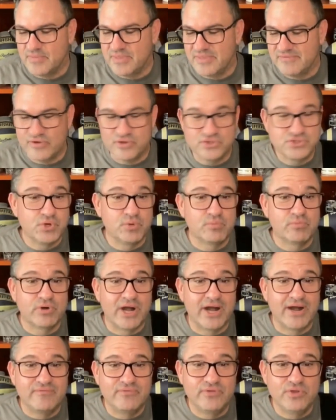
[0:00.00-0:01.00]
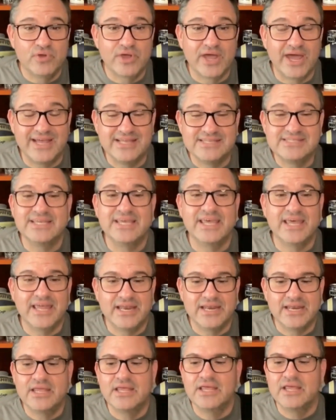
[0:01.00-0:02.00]
They've also brought a few guys
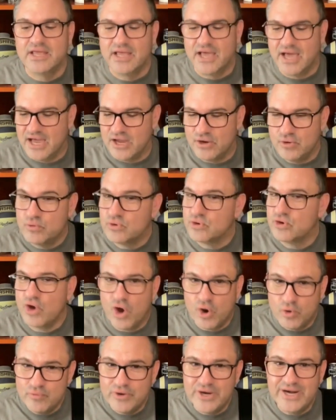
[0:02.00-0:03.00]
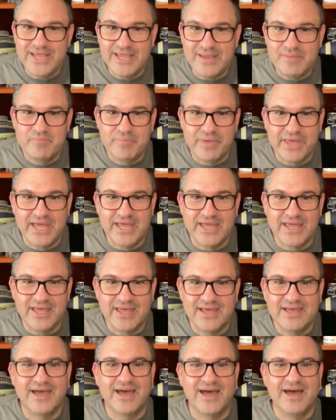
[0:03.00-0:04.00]
in who are already
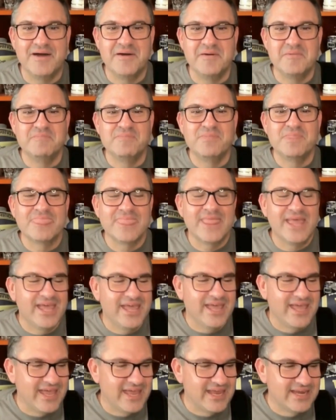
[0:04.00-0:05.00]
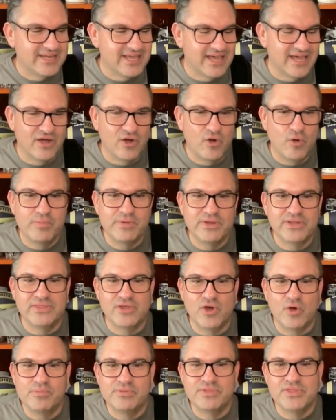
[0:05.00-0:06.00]
big and
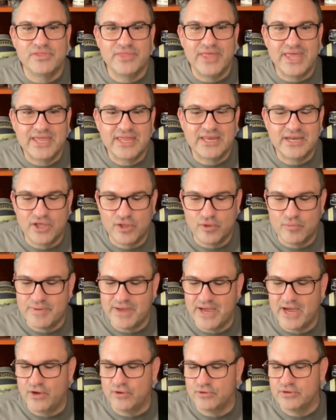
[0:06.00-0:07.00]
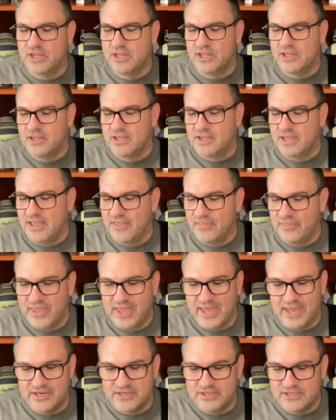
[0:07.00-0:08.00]
hoping that they can help out. And
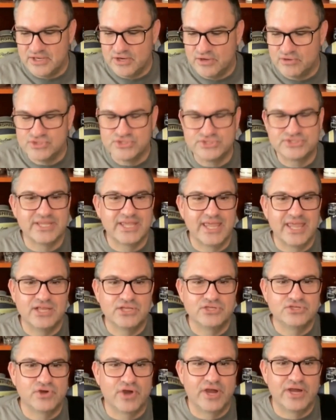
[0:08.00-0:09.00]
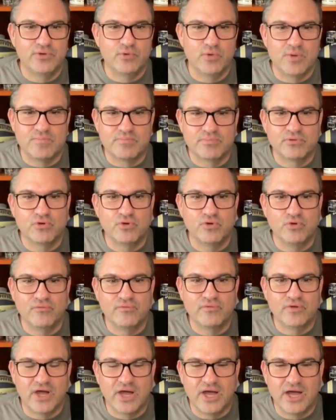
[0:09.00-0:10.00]
then, just again, trying to
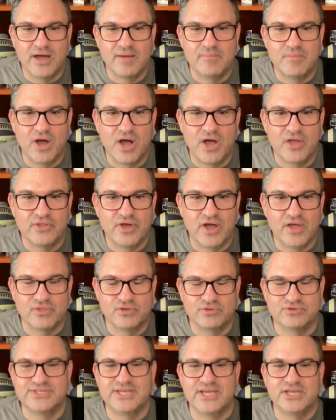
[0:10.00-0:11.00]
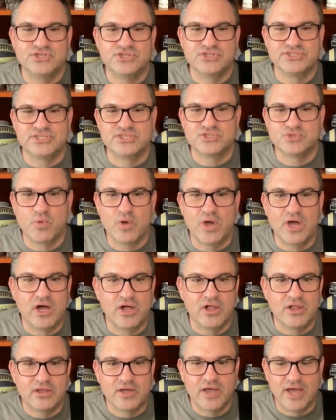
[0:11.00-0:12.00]
improve on those edges as
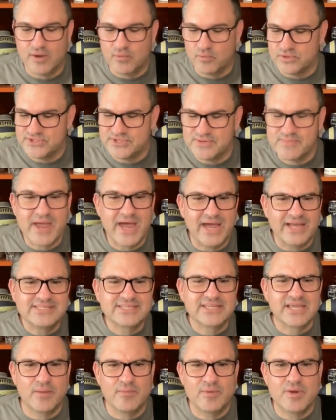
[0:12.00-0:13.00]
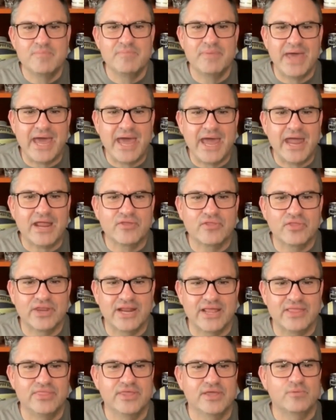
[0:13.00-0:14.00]
well with some guys coming back
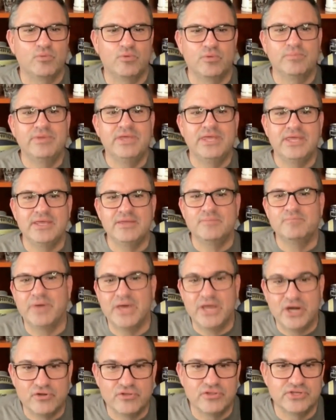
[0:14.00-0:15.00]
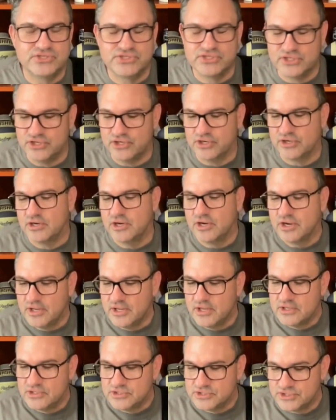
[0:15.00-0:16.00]
that I think will be better this year.
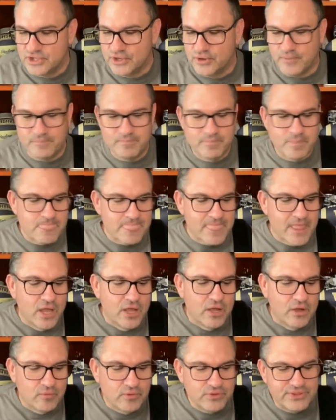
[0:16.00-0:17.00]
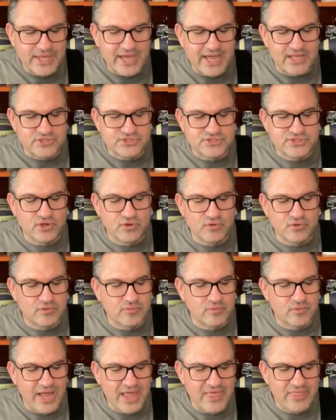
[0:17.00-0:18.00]
So with that,
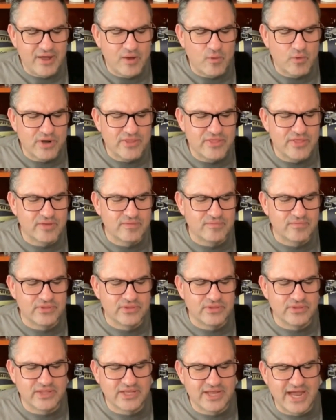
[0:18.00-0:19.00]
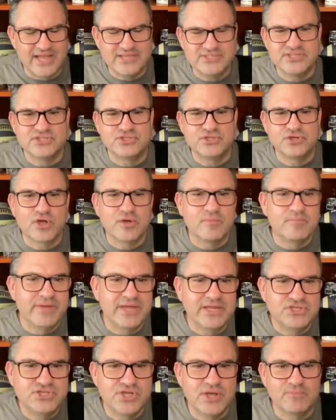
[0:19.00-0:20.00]
I thought one of the guys that took a
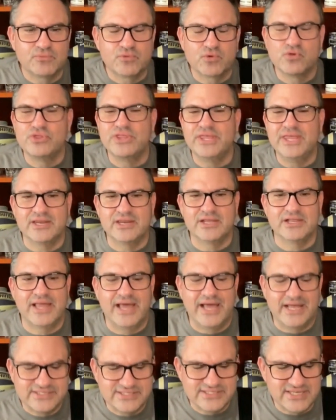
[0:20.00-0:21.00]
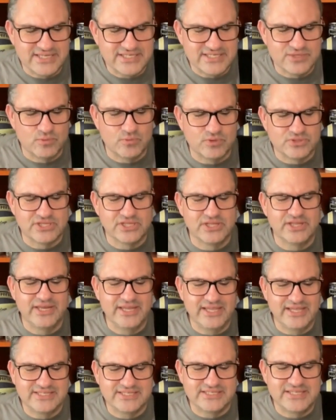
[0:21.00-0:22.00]
big jump toward the end of last season was
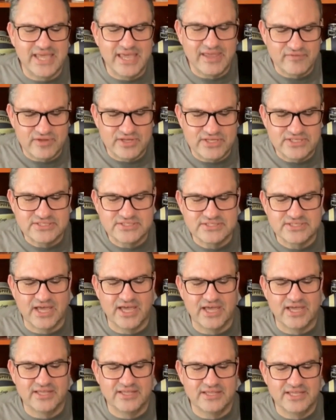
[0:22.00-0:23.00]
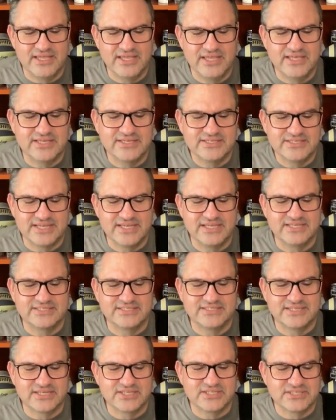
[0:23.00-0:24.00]
Alenius Davis. He is a
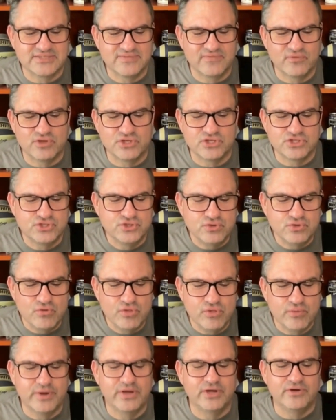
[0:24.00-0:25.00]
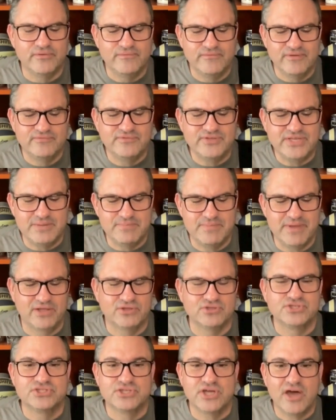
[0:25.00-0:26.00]
6'2",
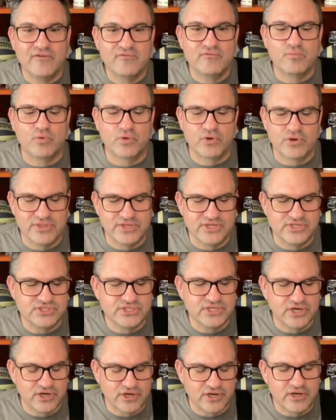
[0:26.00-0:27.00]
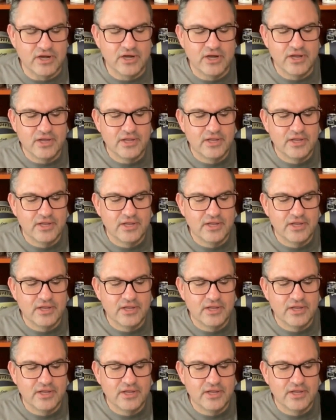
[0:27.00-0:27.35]
315-pound sophomore this year.